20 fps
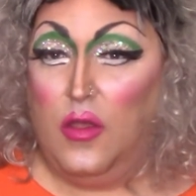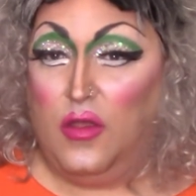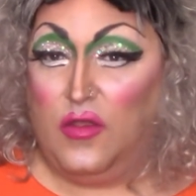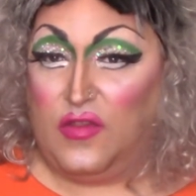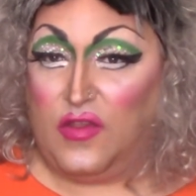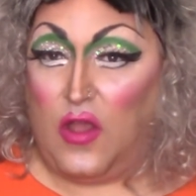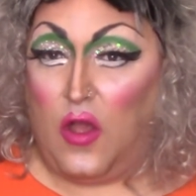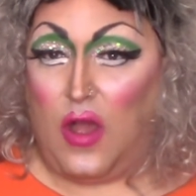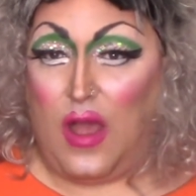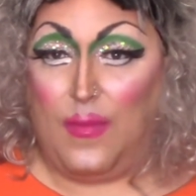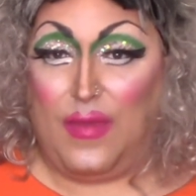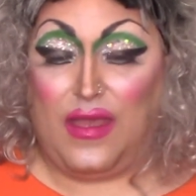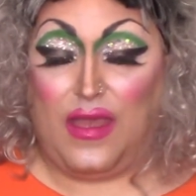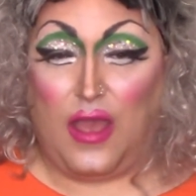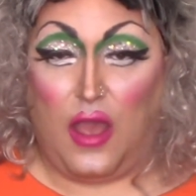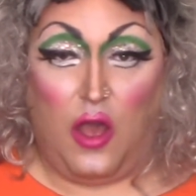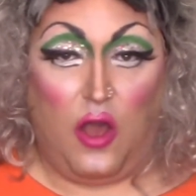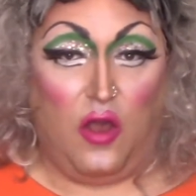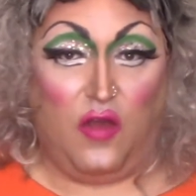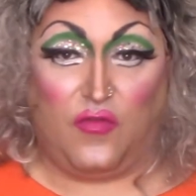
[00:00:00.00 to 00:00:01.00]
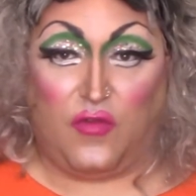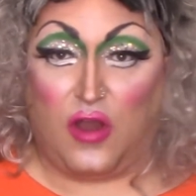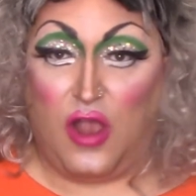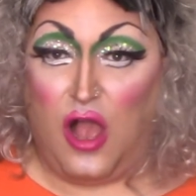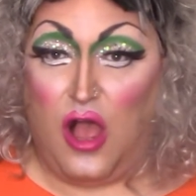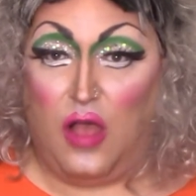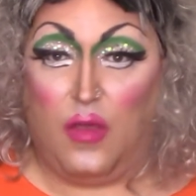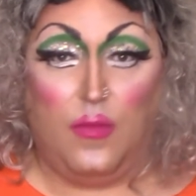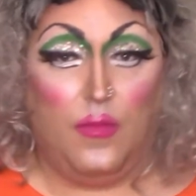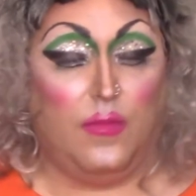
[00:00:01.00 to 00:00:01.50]
So I'm like,
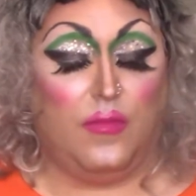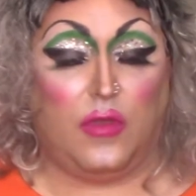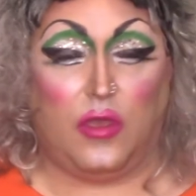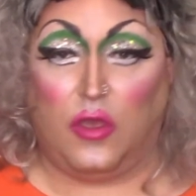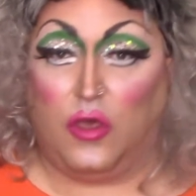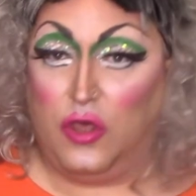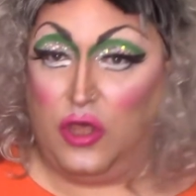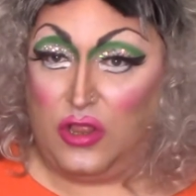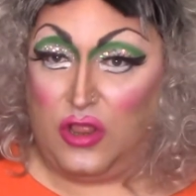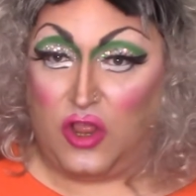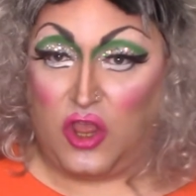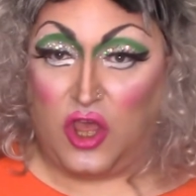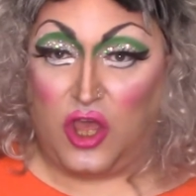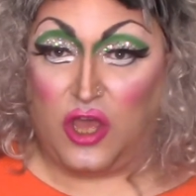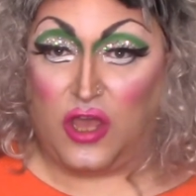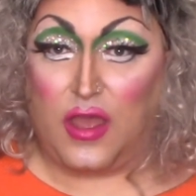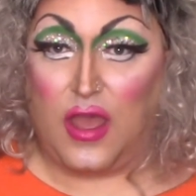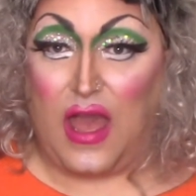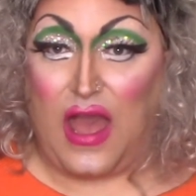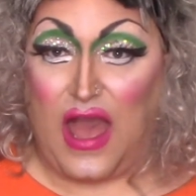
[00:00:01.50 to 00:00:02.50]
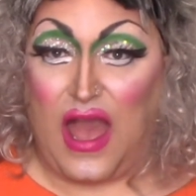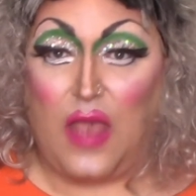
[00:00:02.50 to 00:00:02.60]
overall, good look.